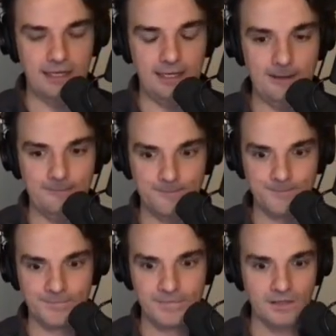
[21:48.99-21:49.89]

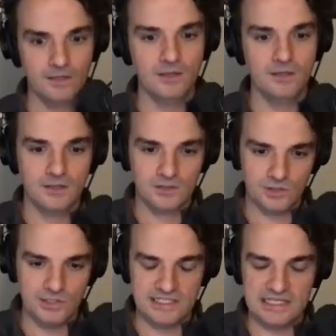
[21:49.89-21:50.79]
Um,
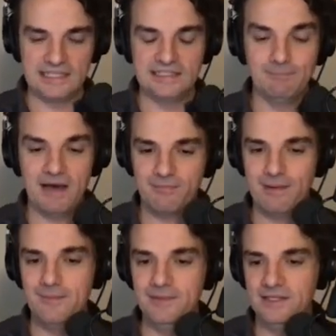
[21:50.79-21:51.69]
So this is like the path
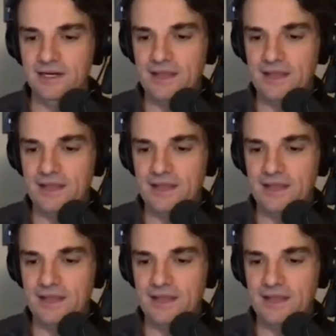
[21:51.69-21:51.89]
parameter.